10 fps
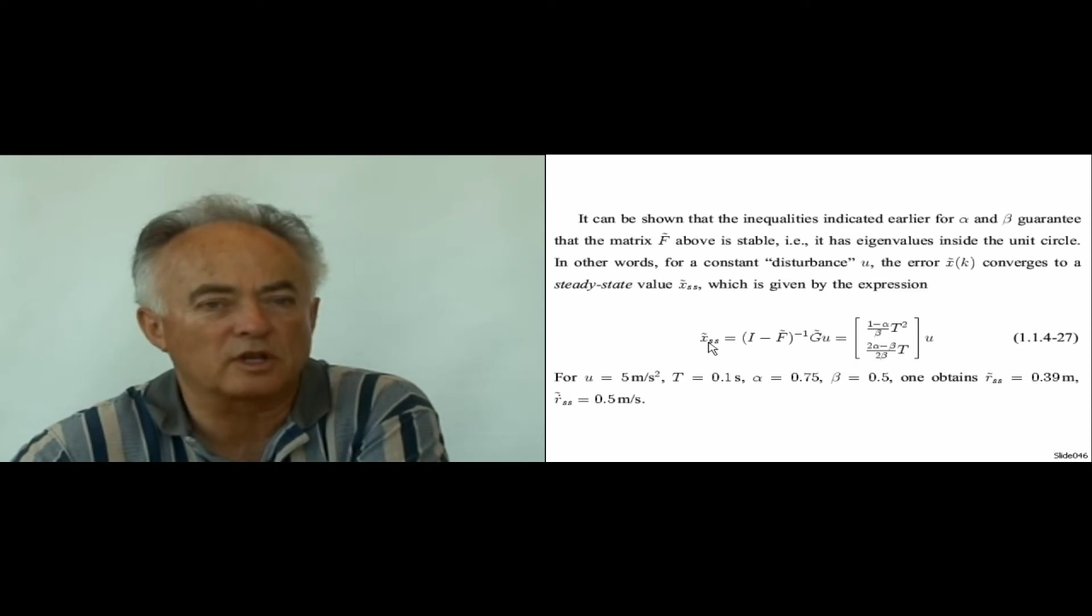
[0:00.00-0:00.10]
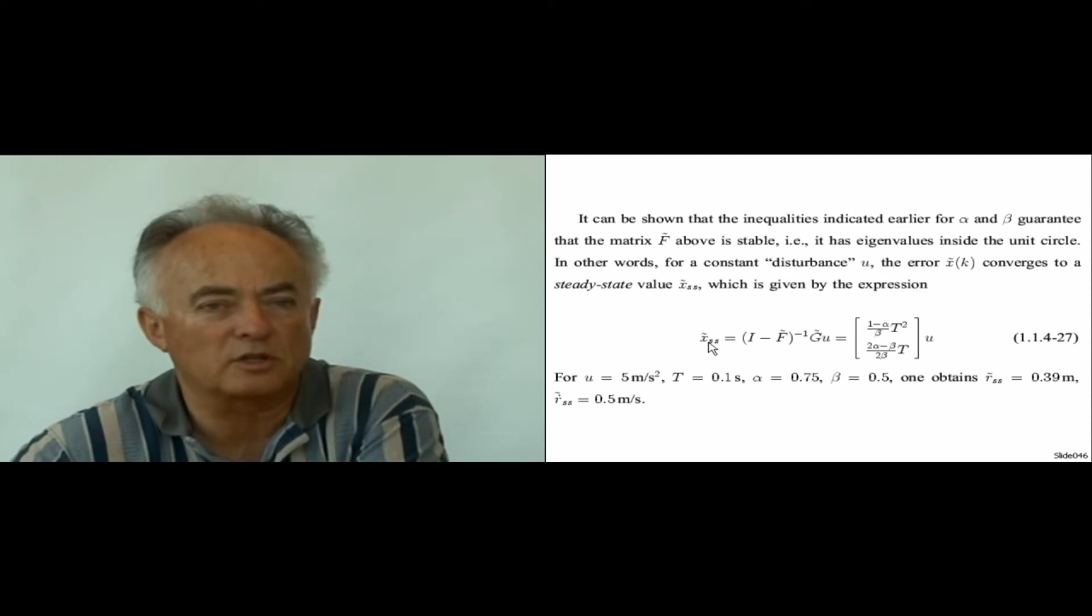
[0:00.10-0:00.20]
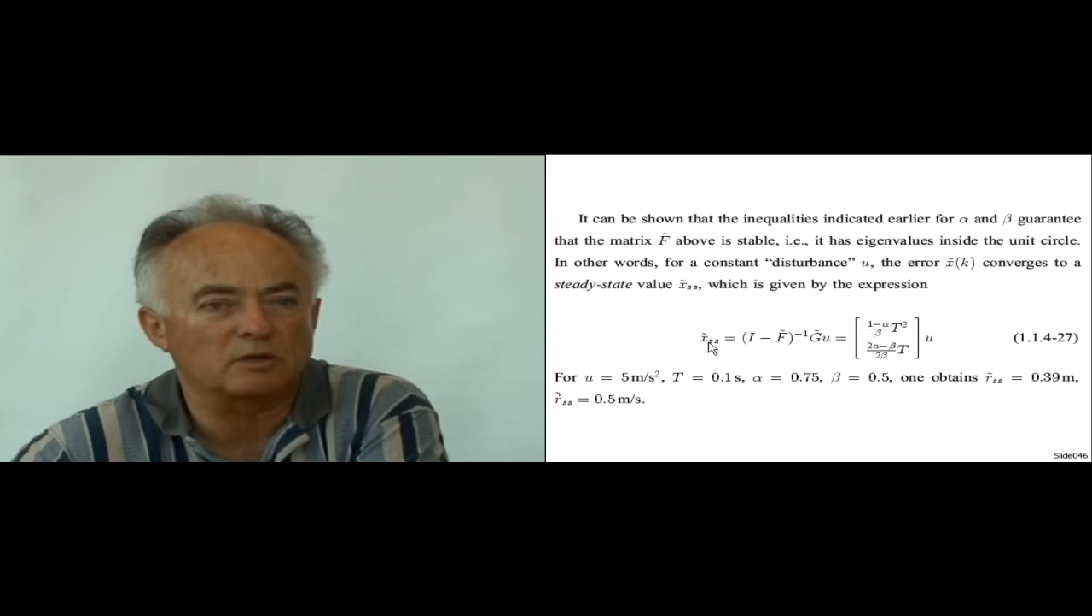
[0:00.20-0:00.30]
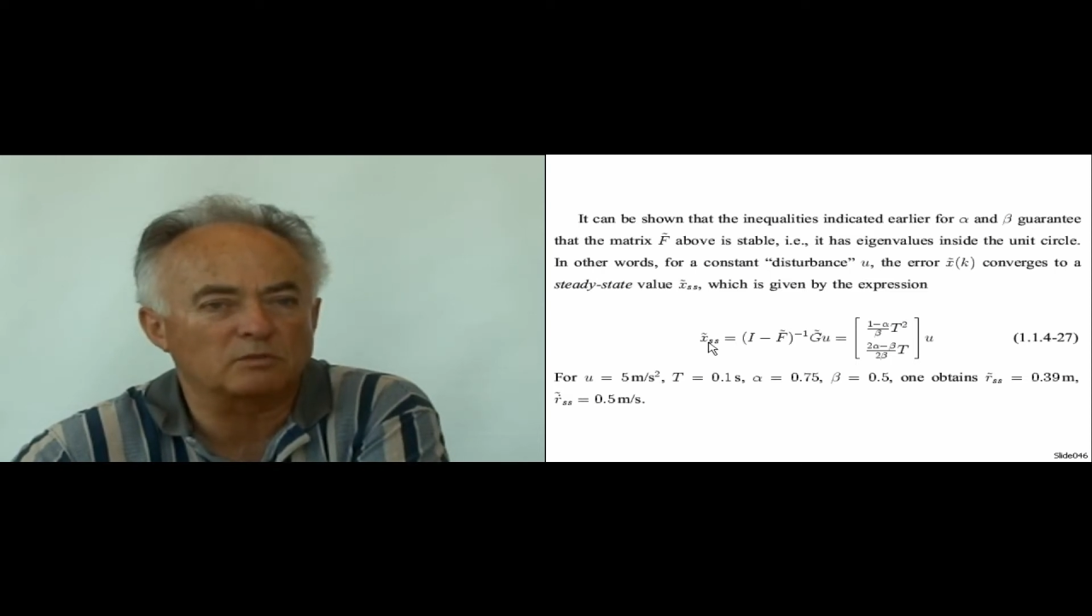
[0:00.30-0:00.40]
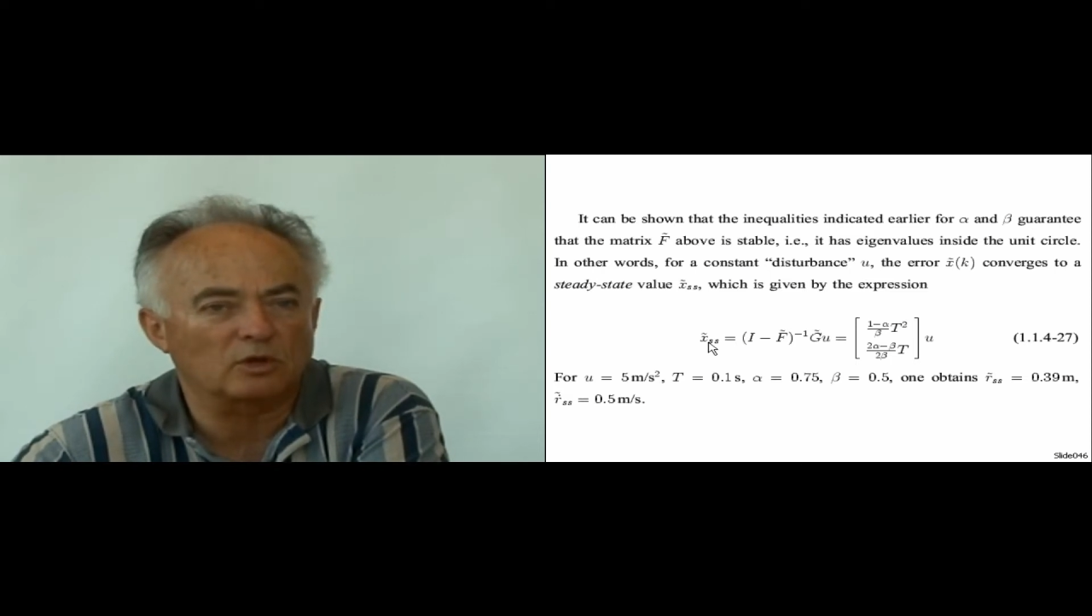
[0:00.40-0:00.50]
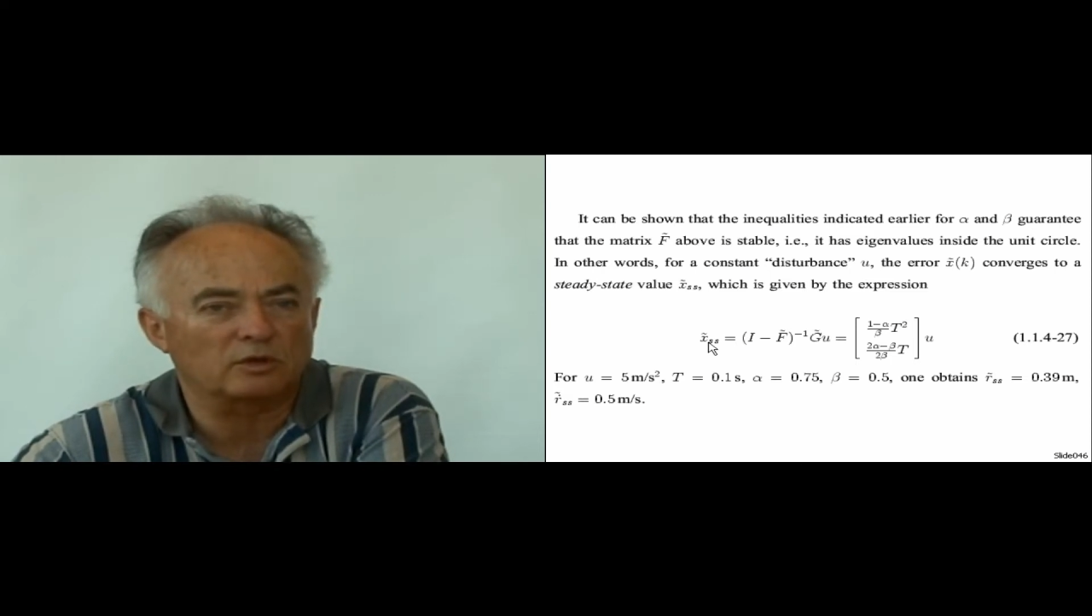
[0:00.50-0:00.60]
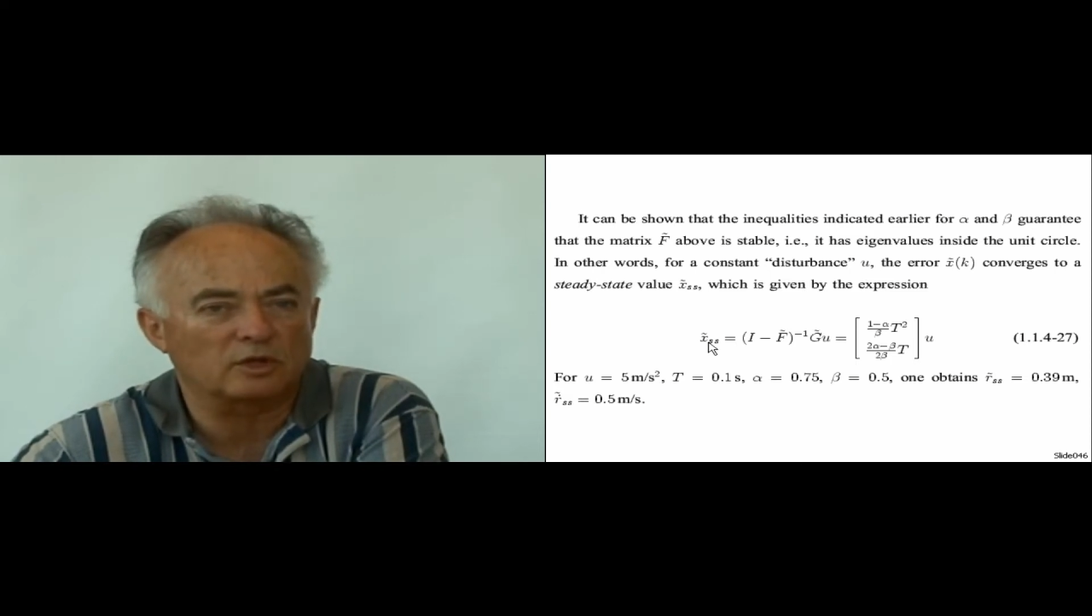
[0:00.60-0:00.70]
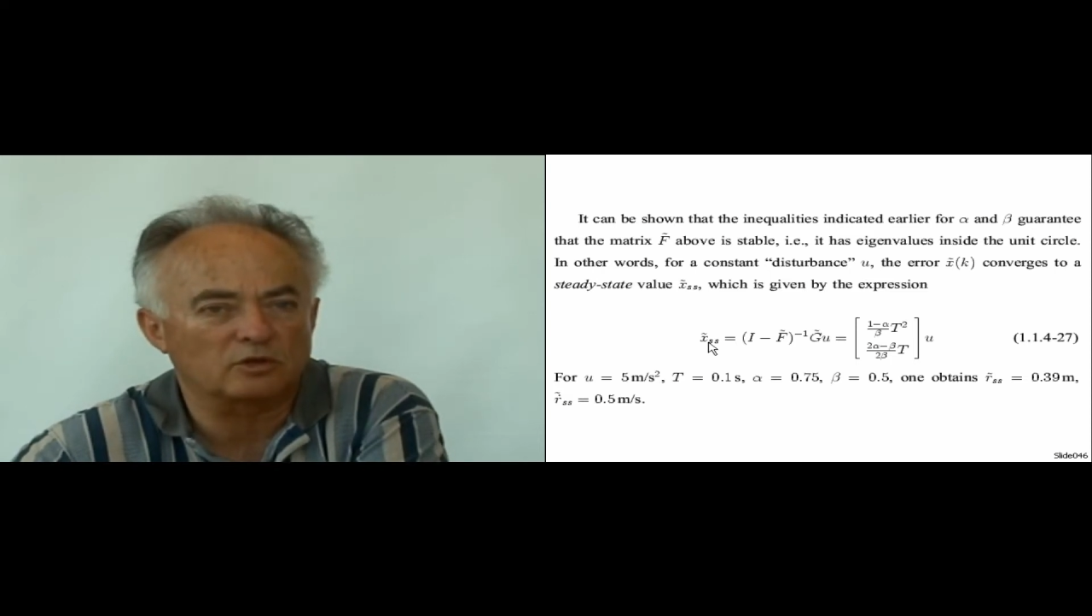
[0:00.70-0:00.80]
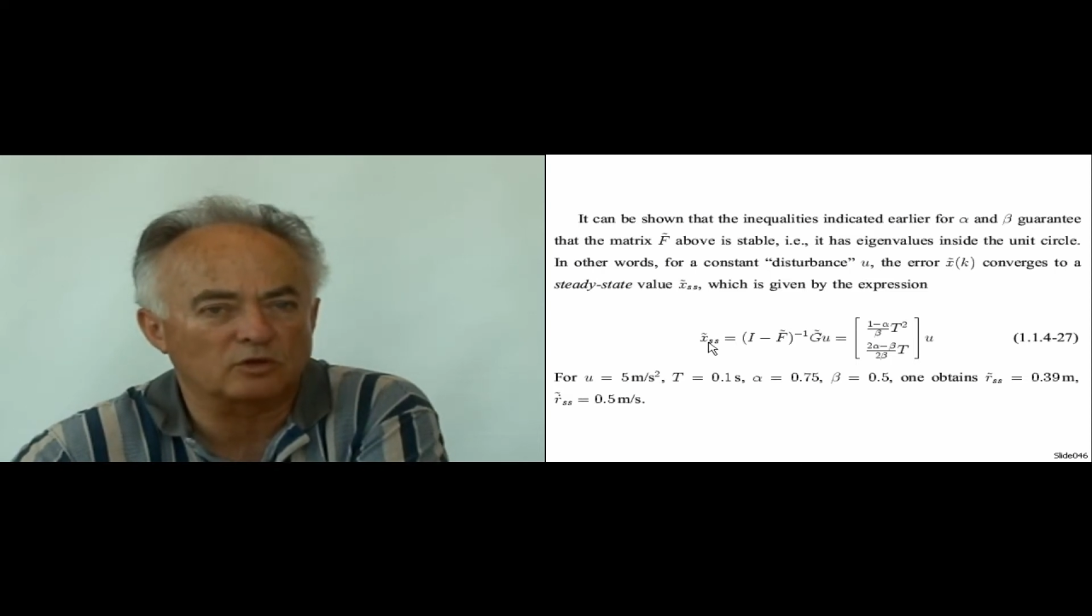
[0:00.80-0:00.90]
asymptotic